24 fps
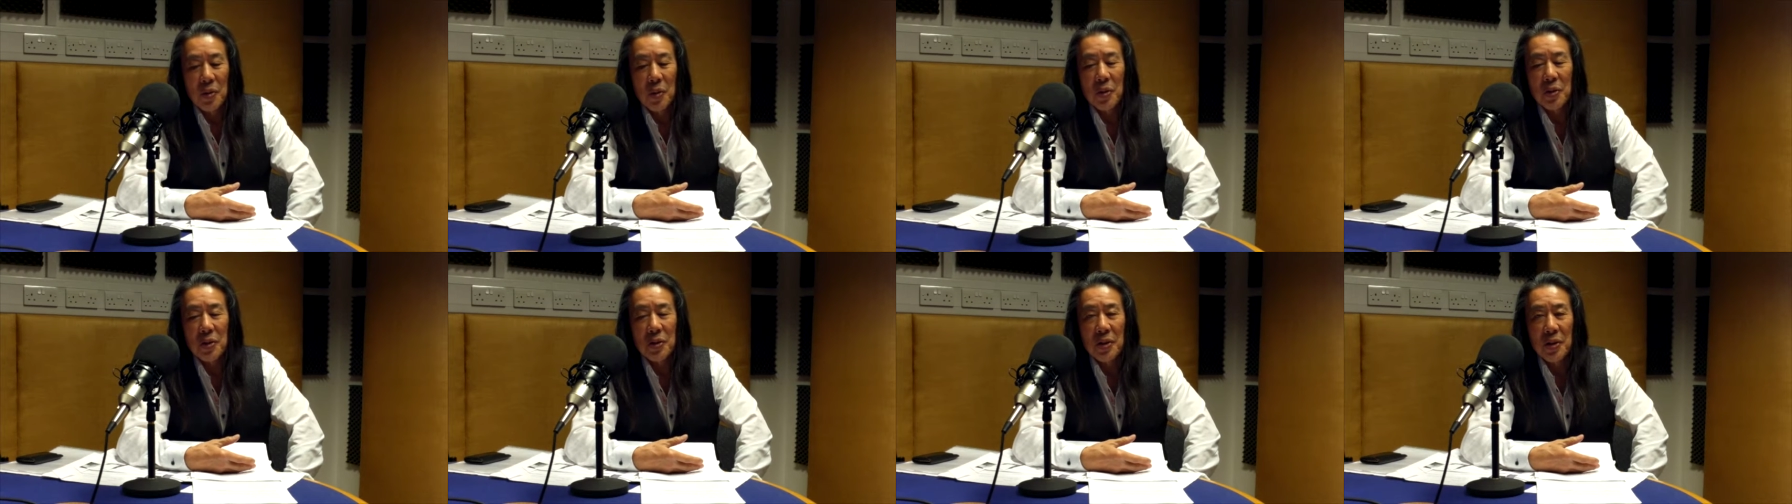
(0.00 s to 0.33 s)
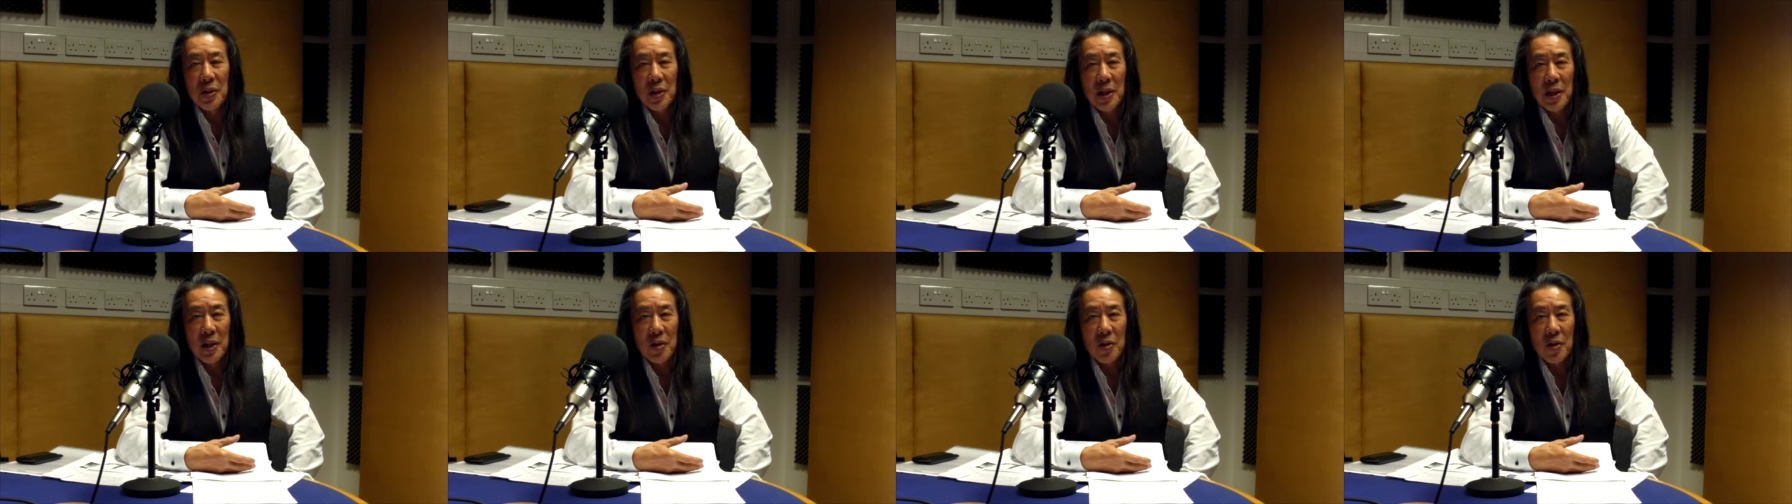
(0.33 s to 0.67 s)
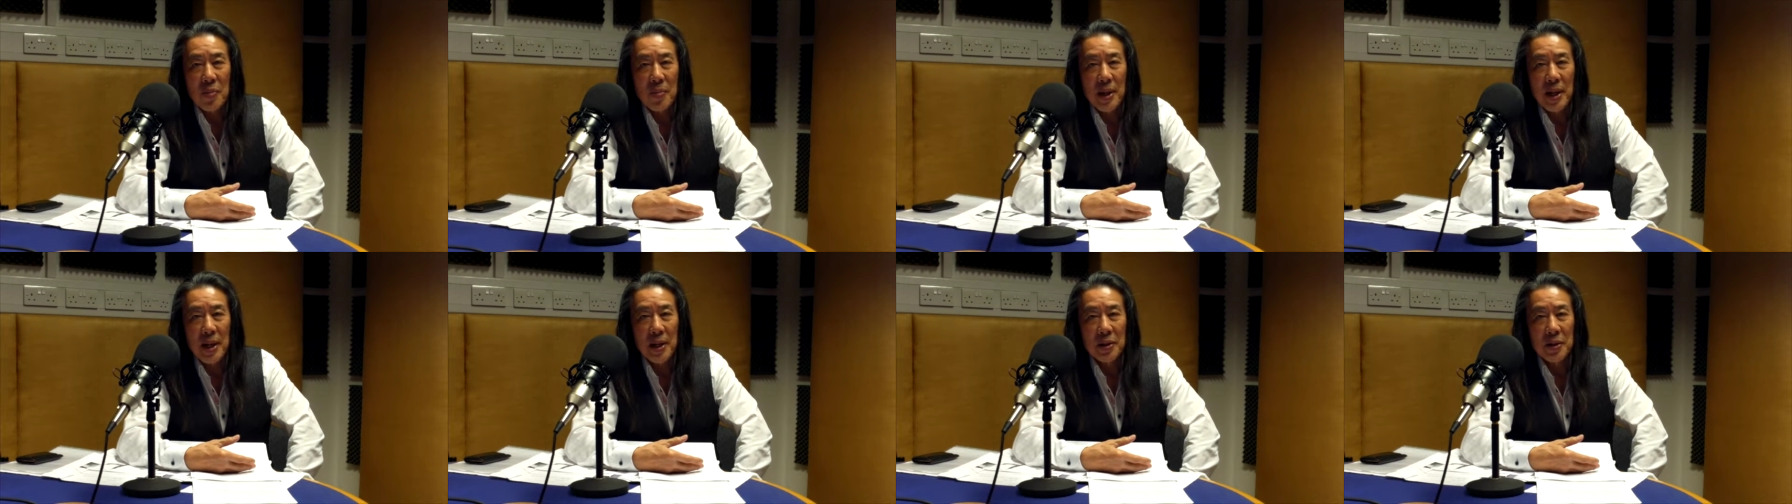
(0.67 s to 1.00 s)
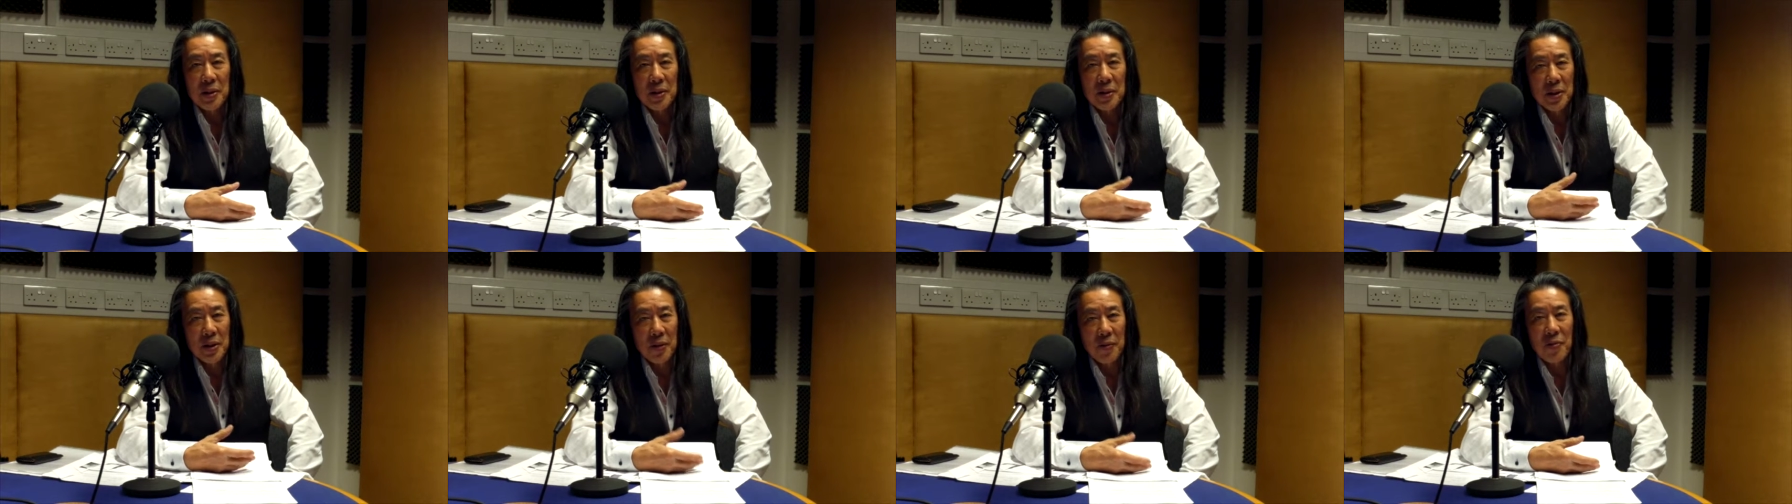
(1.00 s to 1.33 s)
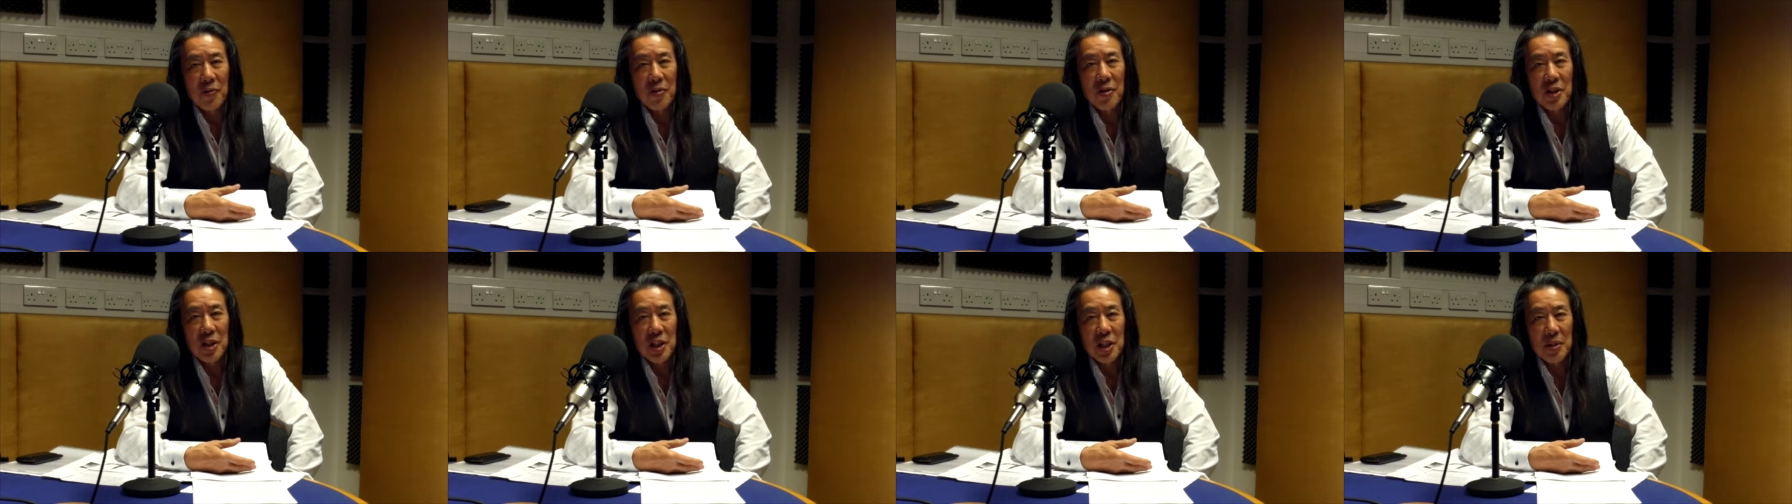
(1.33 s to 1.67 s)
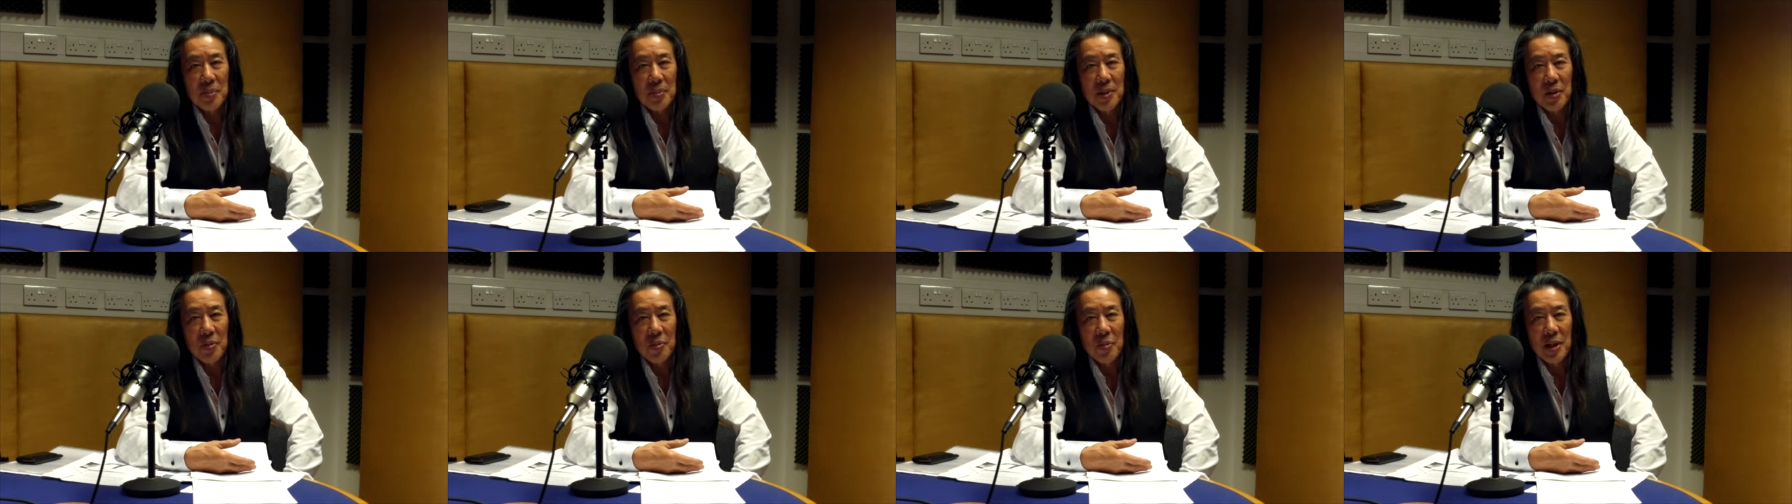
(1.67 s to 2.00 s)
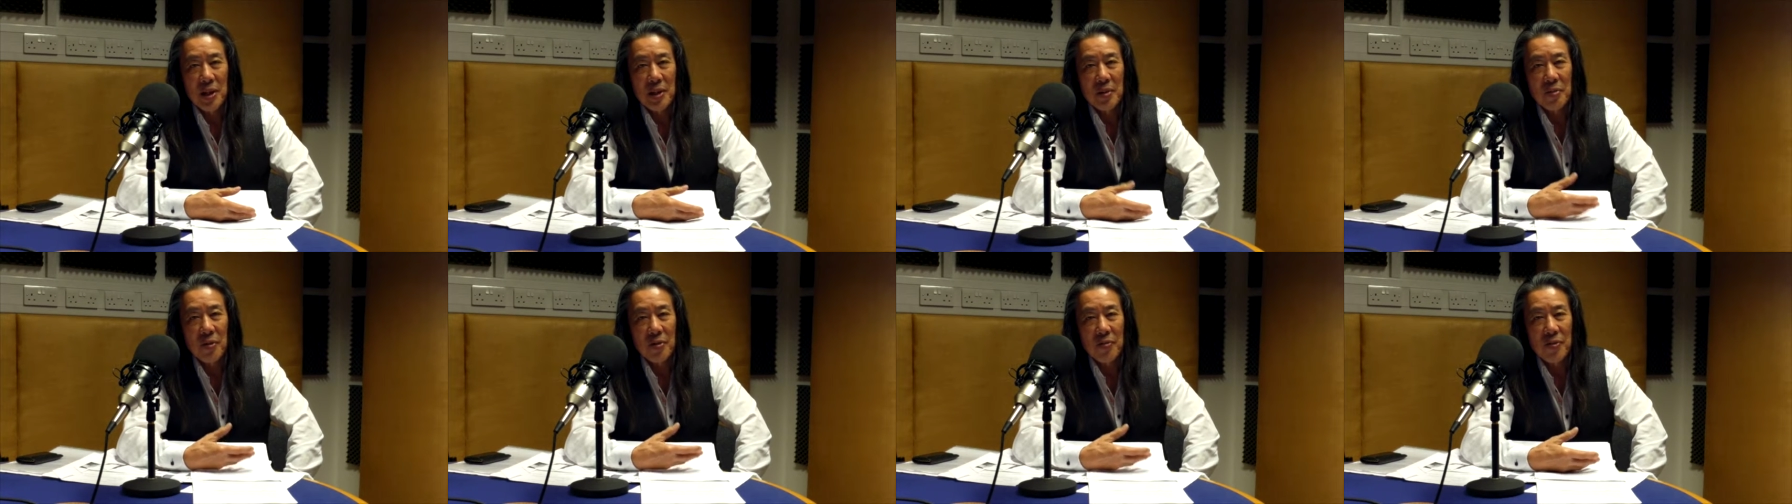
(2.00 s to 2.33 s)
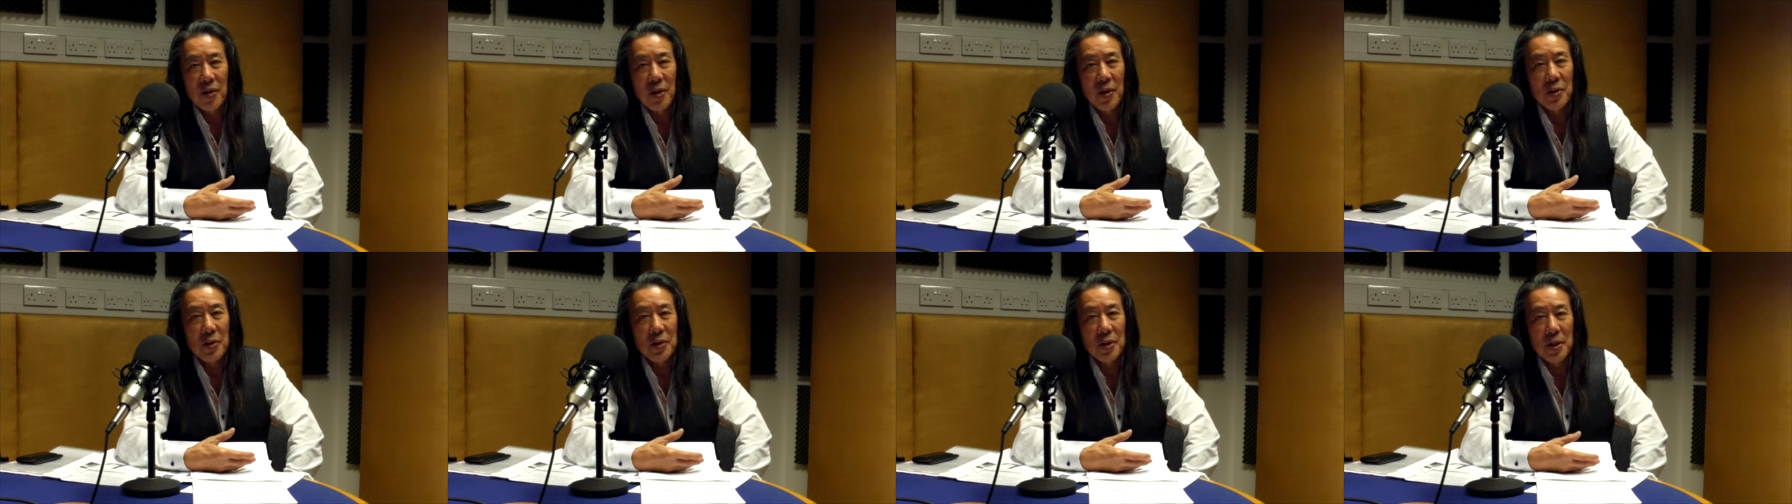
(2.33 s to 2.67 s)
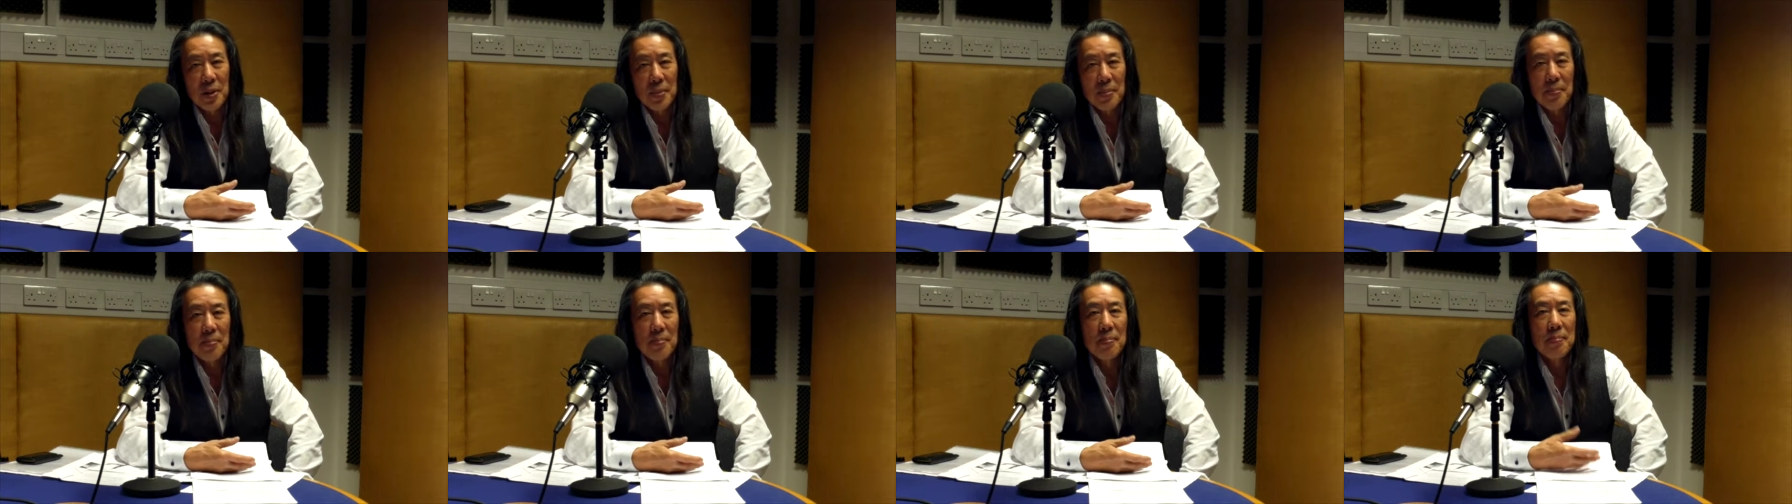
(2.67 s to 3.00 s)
talked earlier about the difference between revolt,